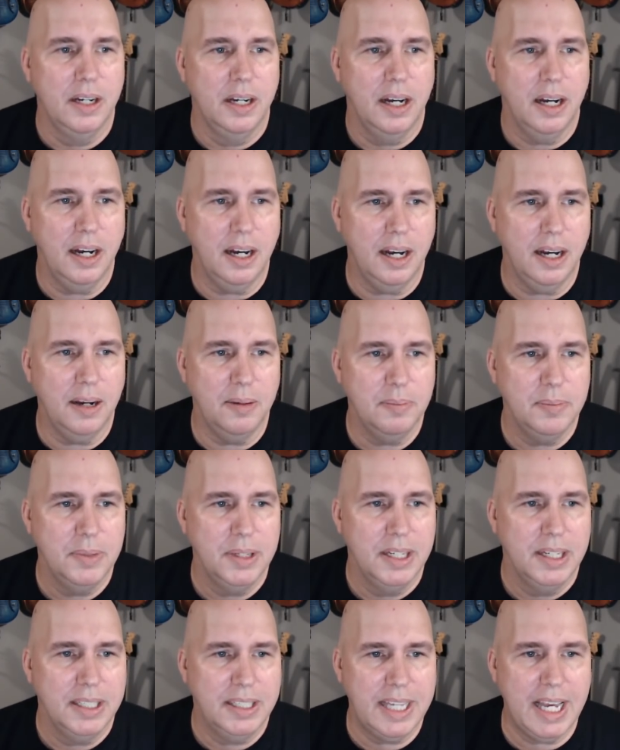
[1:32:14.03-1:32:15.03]
Um,
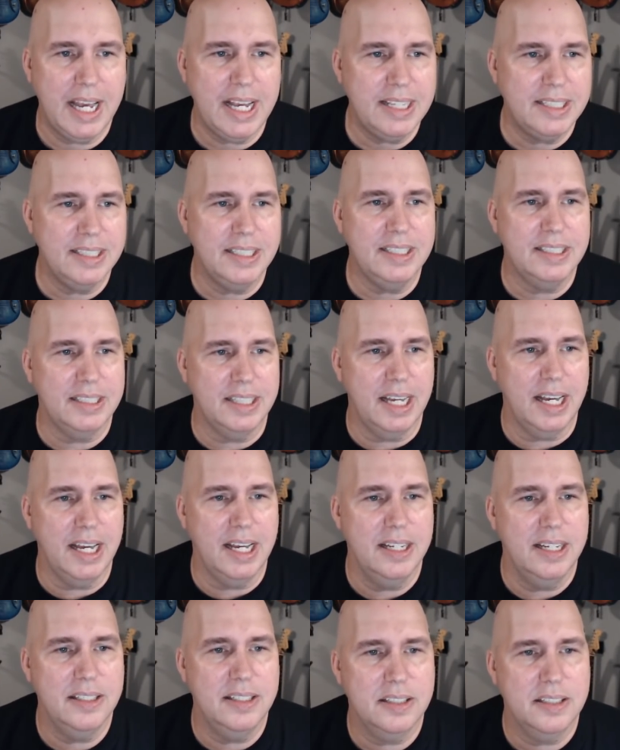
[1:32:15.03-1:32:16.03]
Casey
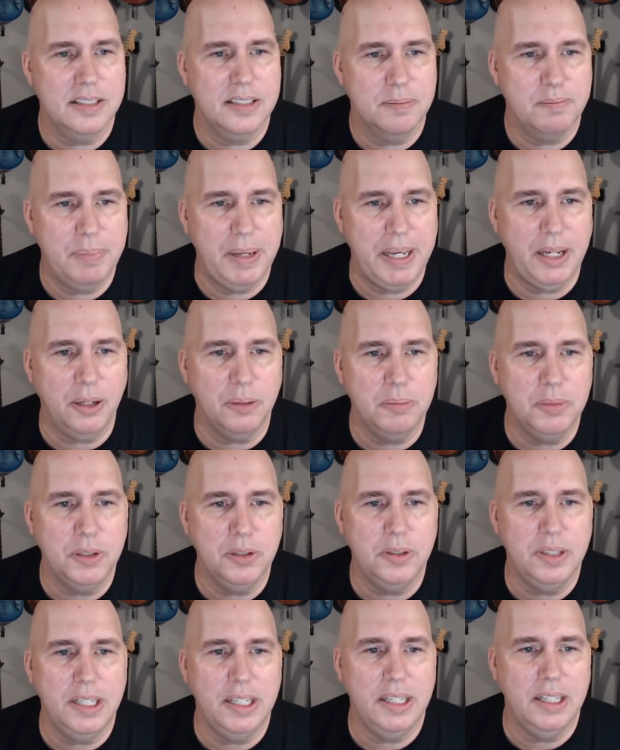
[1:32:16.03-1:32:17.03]
says Pale
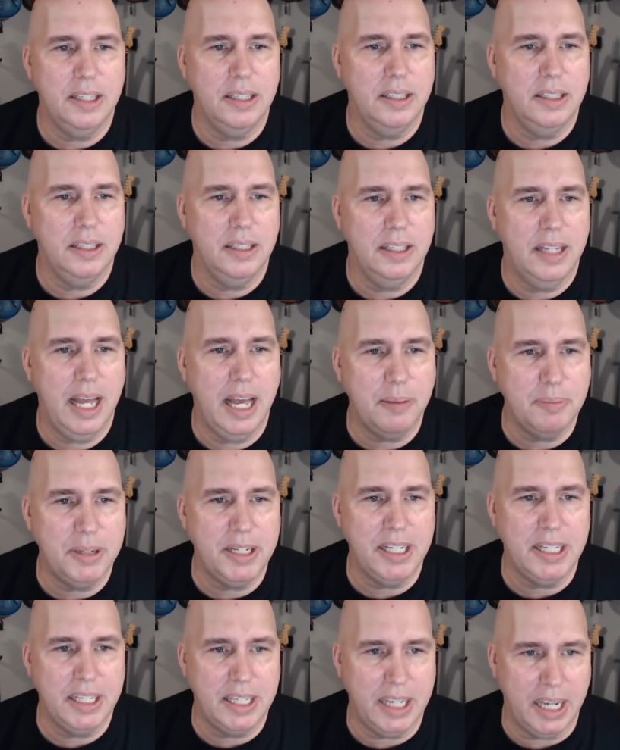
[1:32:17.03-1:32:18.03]
Moon
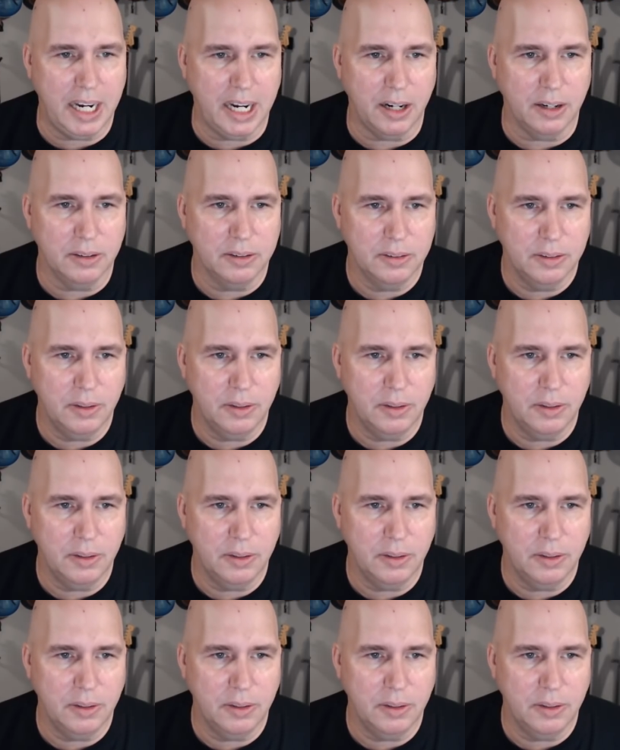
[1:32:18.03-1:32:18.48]
Ebony Care.